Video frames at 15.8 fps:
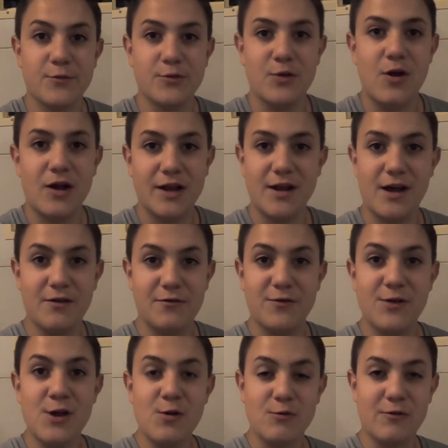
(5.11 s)
long
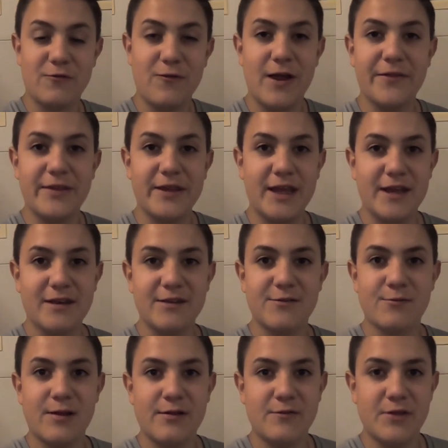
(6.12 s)
enough. We're finally getting to
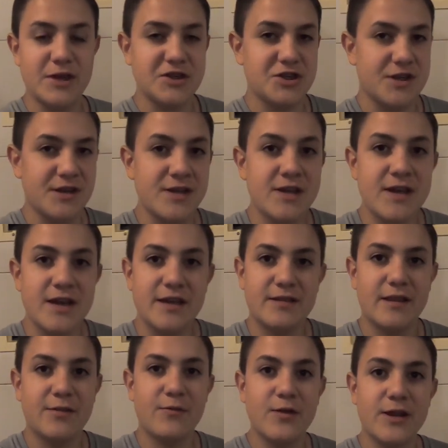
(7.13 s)
renovation. In
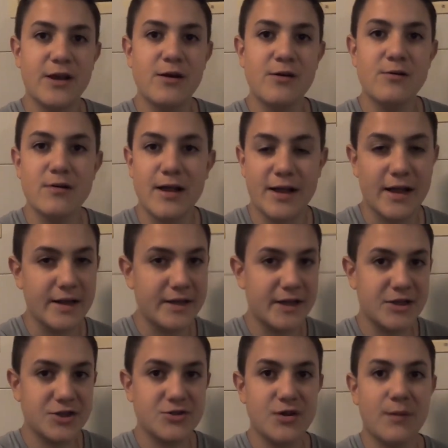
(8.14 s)
this video, I got to
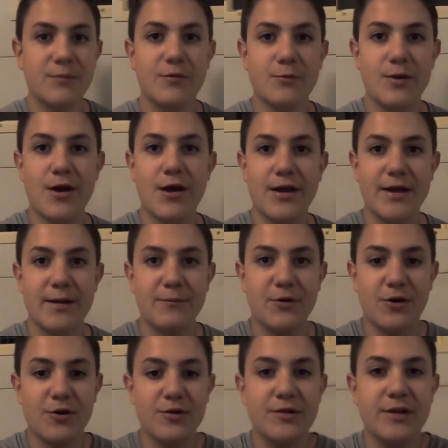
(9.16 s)
catch you up to where I am
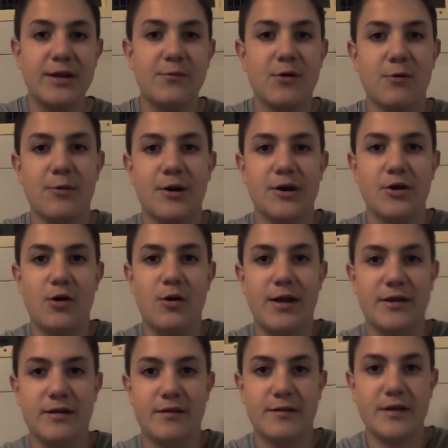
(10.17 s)
currently, where we're going to go ahead
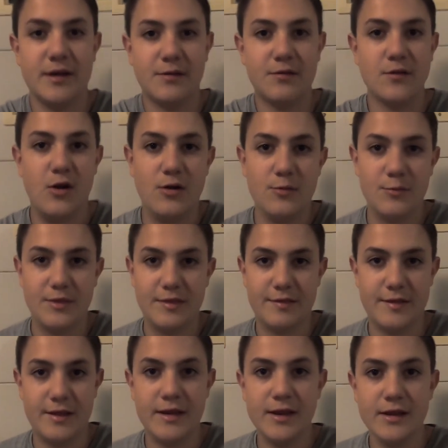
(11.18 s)
and get started with
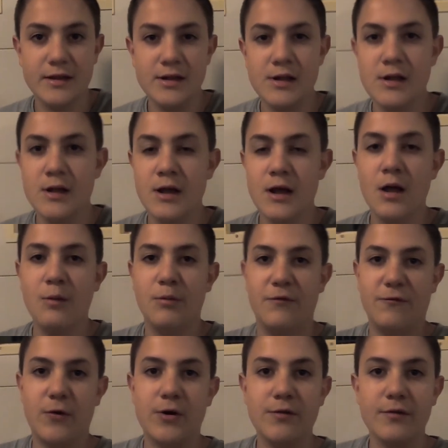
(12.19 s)
seeding. But
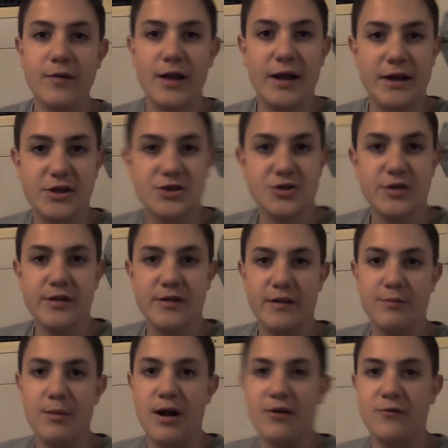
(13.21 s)
first, I got to show you these
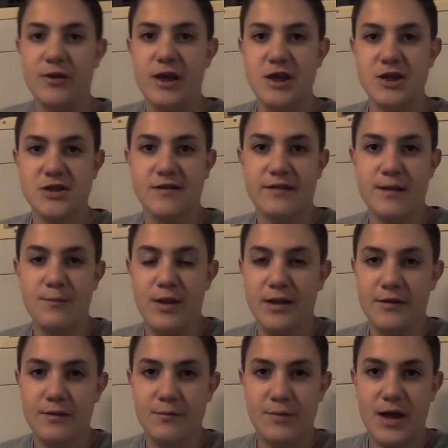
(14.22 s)
modifications I've made
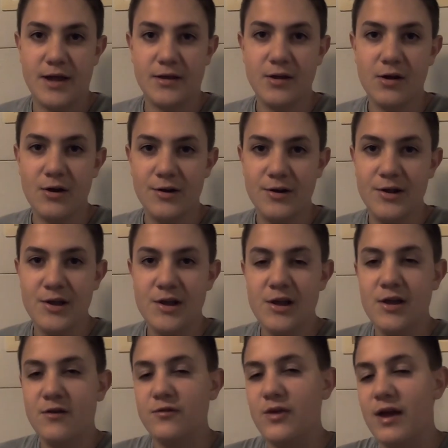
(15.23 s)
to the backyard.
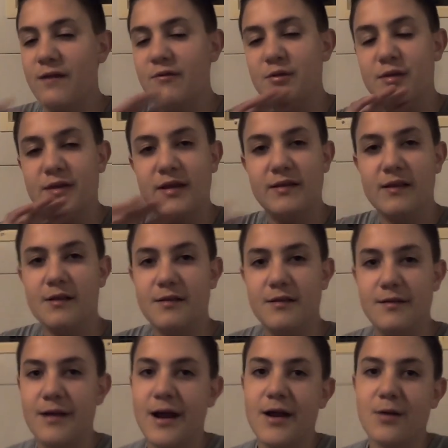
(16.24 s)
If you haven't seen this
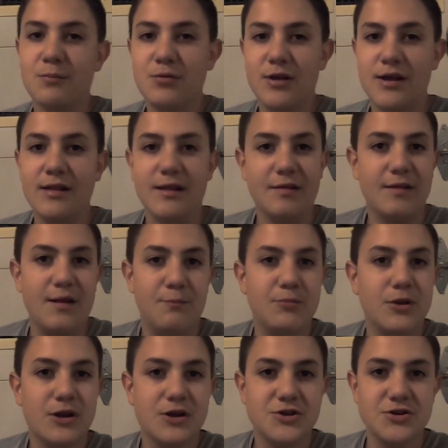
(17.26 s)
entire playlist I
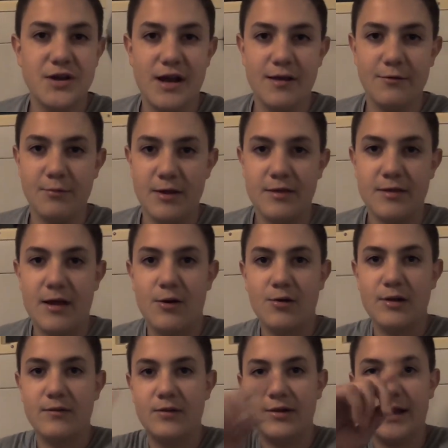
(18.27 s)
plugged you guys with, I will
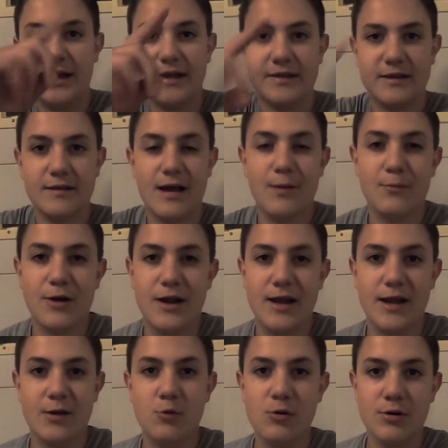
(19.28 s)
leave a link in the top right
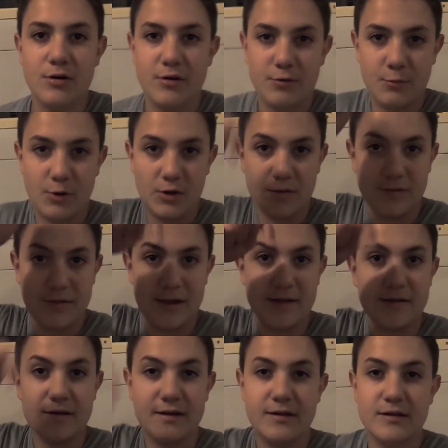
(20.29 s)
hand corner as well as
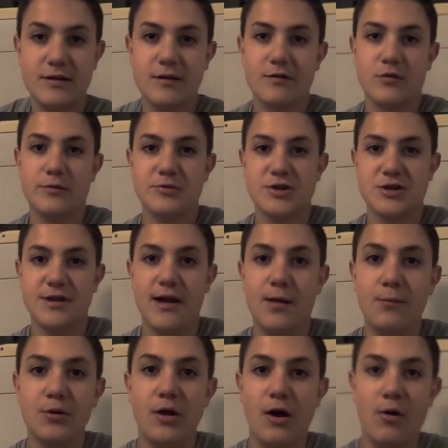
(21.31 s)
linked in the description down
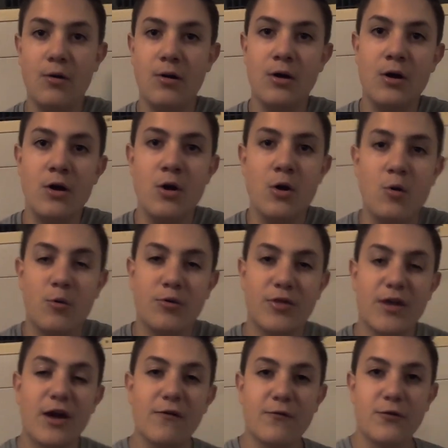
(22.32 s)
below.
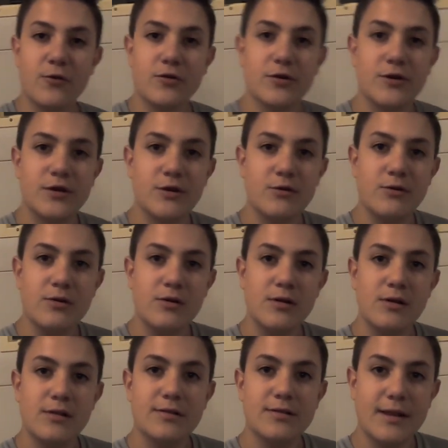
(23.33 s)
Without further ado,
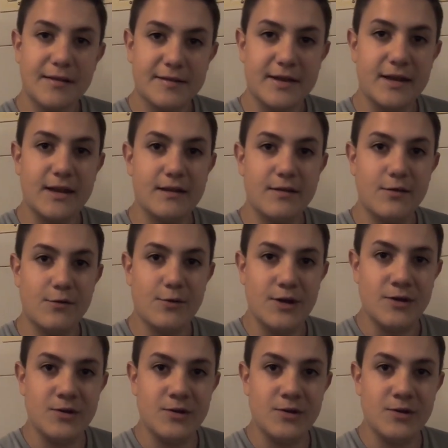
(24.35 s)
let's get into it.